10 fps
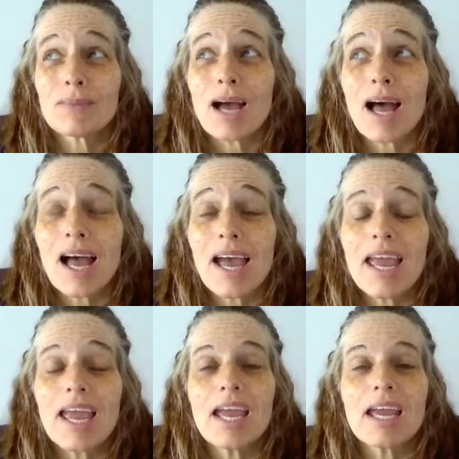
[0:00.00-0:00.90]

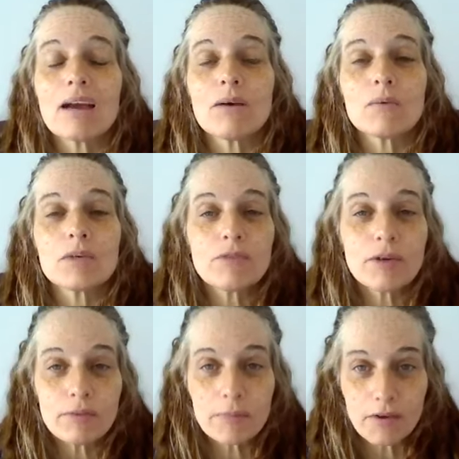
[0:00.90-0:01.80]
I was free
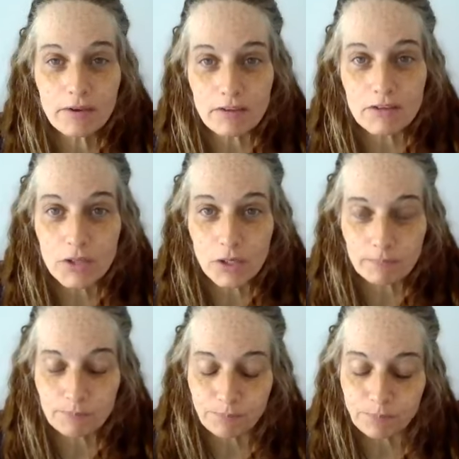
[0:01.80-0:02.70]
from hearing this
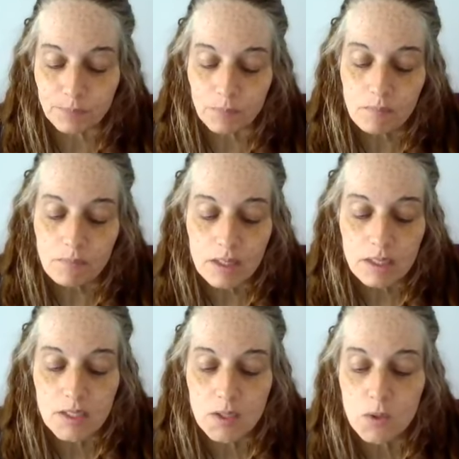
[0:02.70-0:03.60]
term.
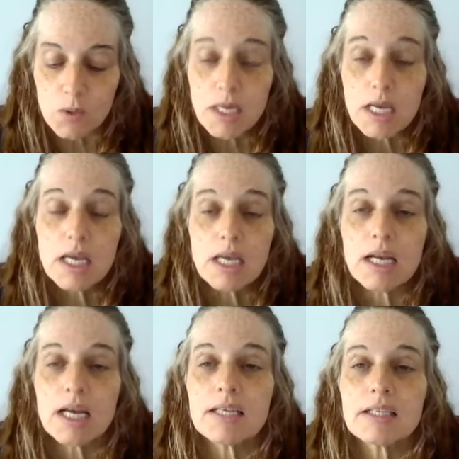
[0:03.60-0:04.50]
So it
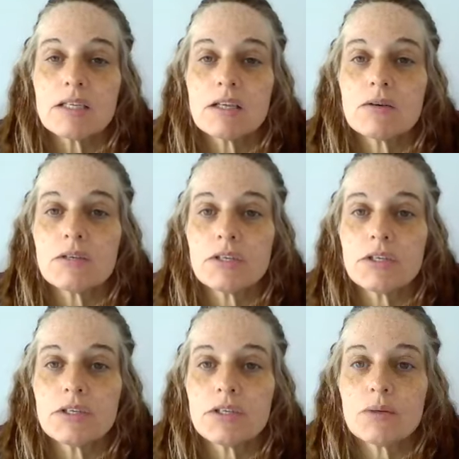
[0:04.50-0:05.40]
has loads
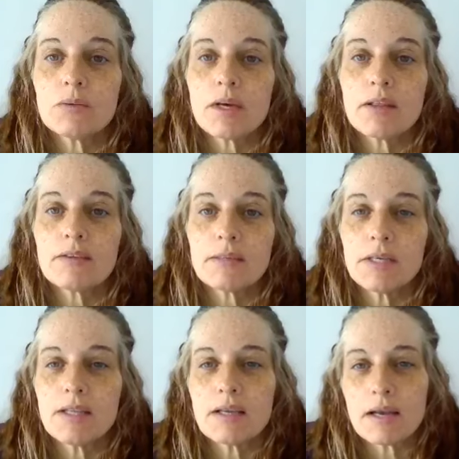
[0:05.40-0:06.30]
to do with
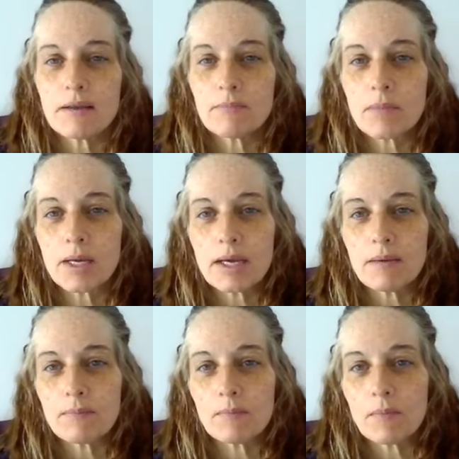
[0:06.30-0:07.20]
something that I'm
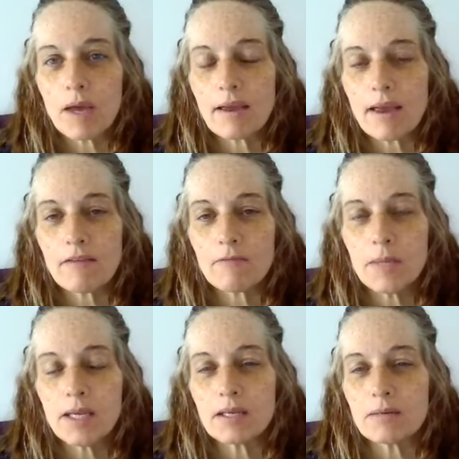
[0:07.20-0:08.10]
um, I have
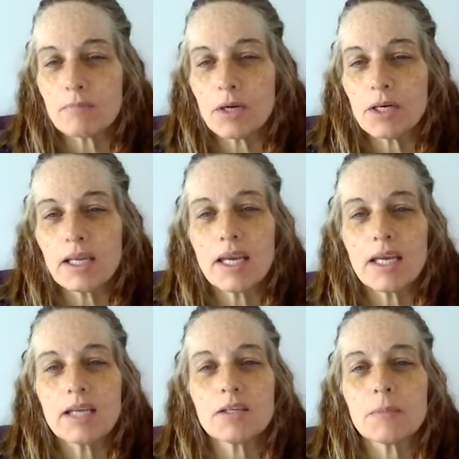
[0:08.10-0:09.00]
been
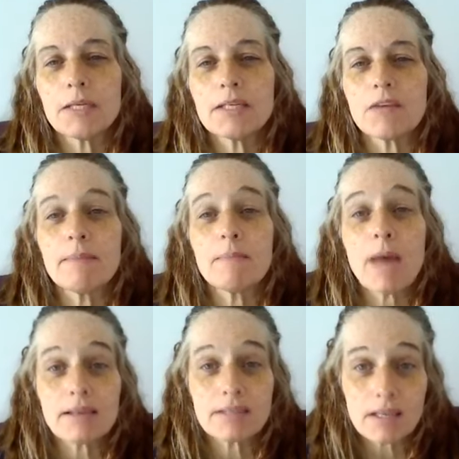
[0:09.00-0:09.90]
parlaying into my Divine
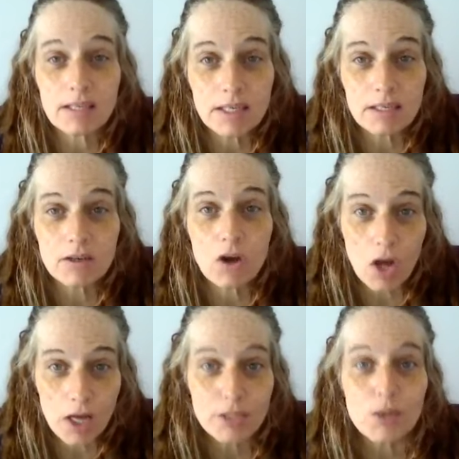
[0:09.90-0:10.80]
Masculine
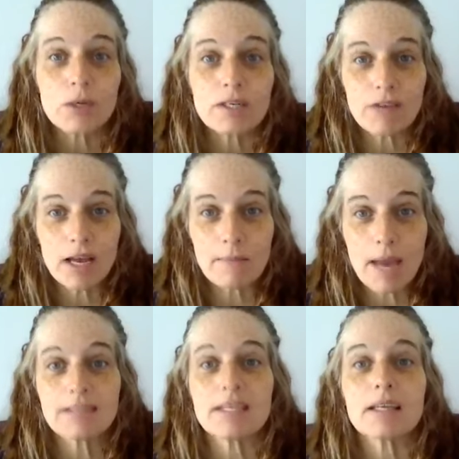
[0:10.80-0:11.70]
God or Divine
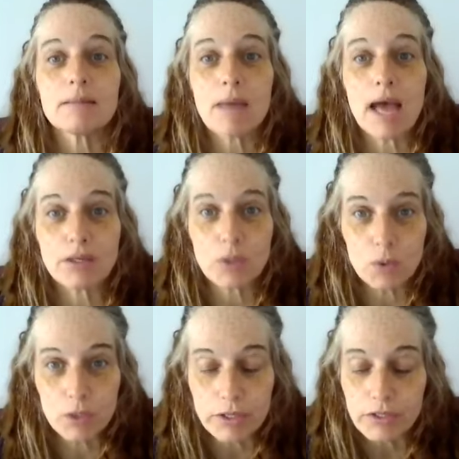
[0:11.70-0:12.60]
Masculine Man
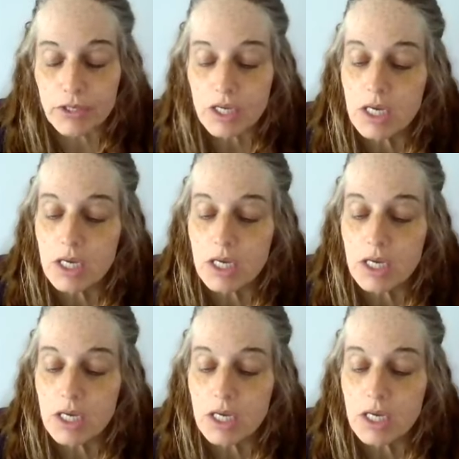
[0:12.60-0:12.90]
course,